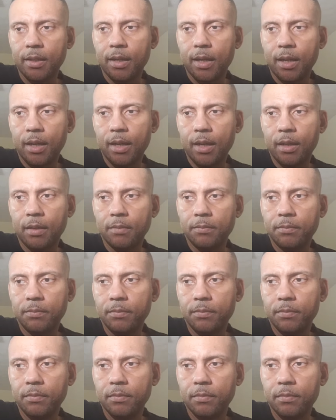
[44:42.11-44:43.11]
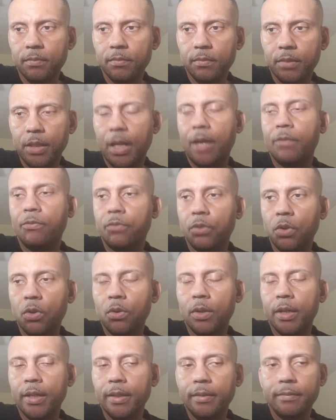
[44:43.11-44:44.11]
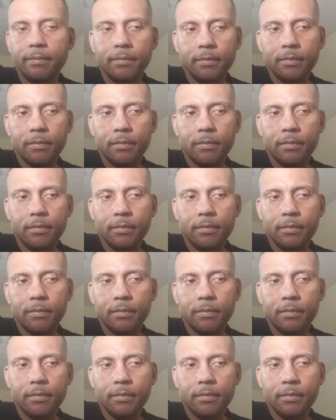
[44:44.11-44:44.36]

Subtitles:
that Floyd,